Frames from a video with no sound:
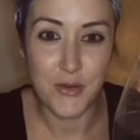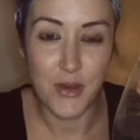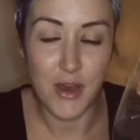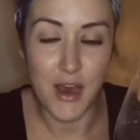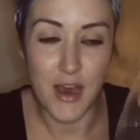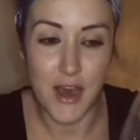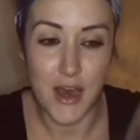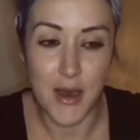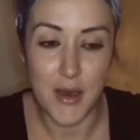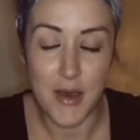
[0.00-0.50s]

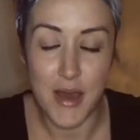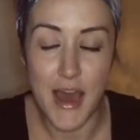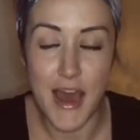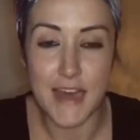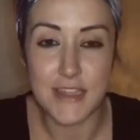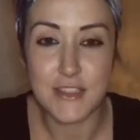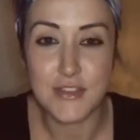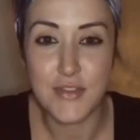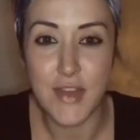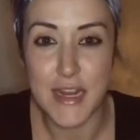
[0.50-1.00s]

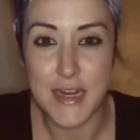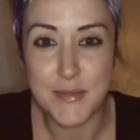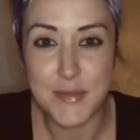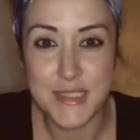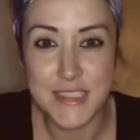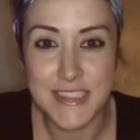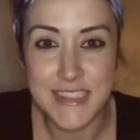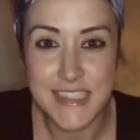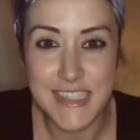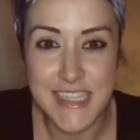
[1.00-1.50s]
has
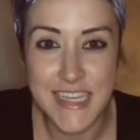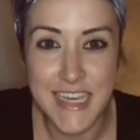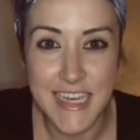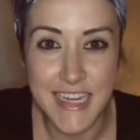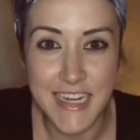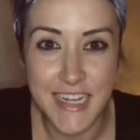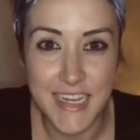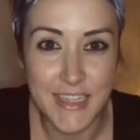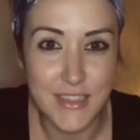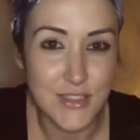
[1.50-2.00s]
vitamin C
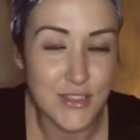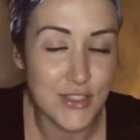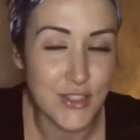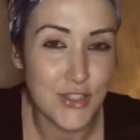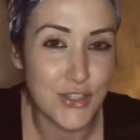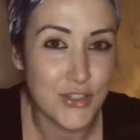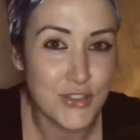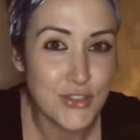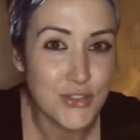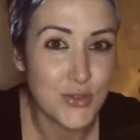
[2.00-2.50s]
in it. It's a
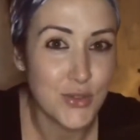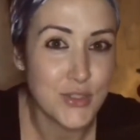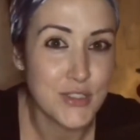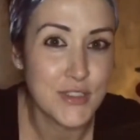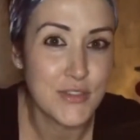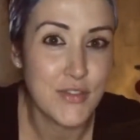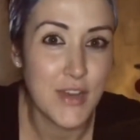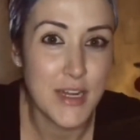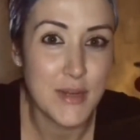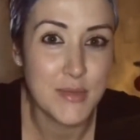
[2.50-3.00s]
good source
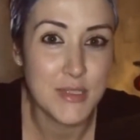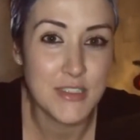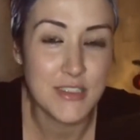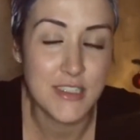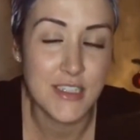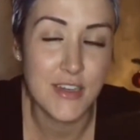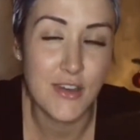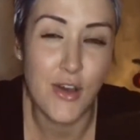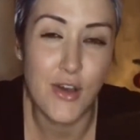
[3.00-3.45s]
of vitamin C.